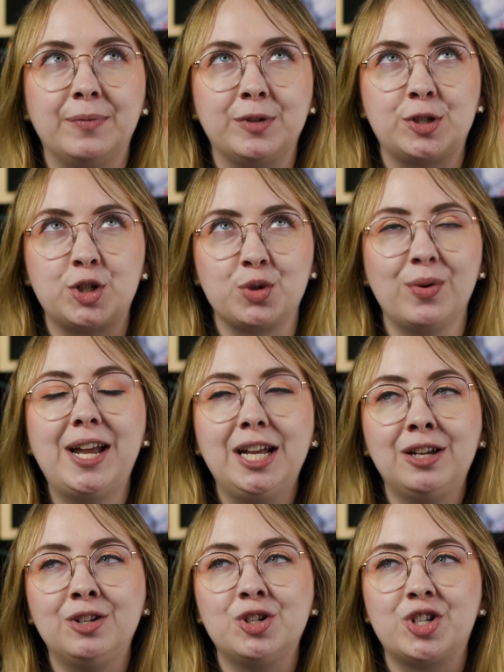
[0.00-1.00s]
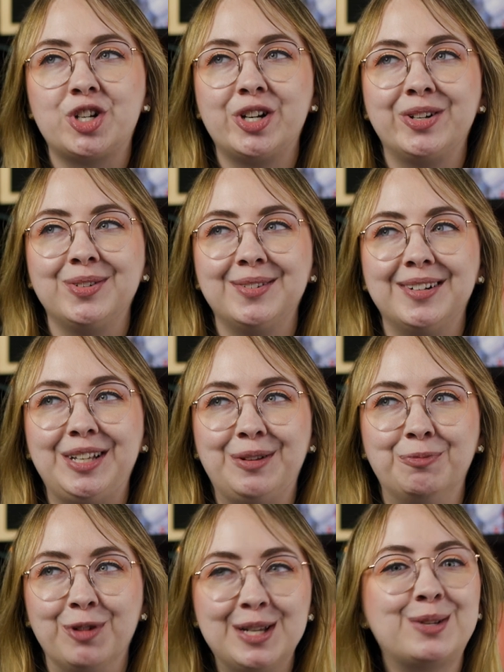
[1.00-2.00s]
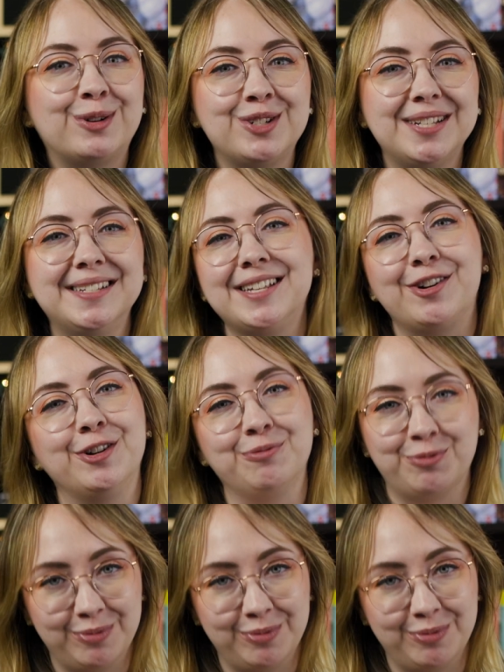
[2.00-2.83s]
strange resources that are